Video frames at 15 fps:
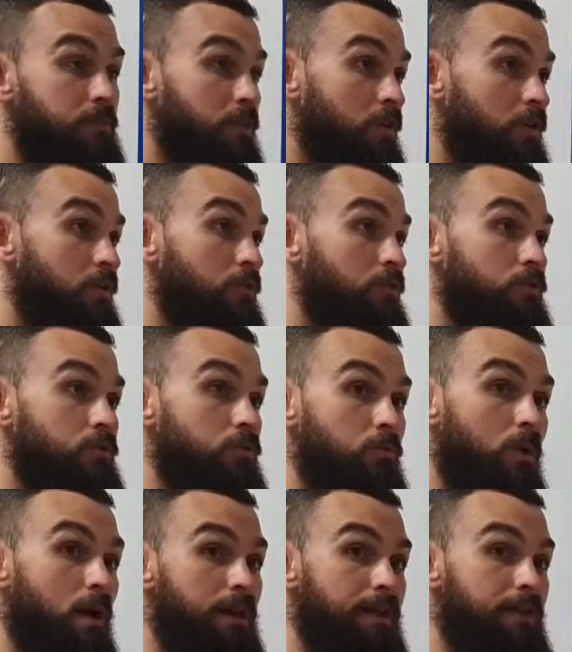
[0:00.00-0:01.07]
so do
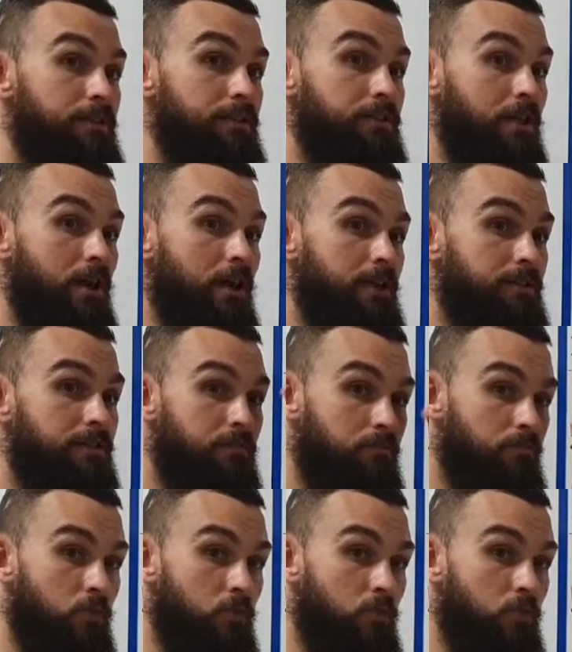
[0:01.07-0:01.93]
one exercise,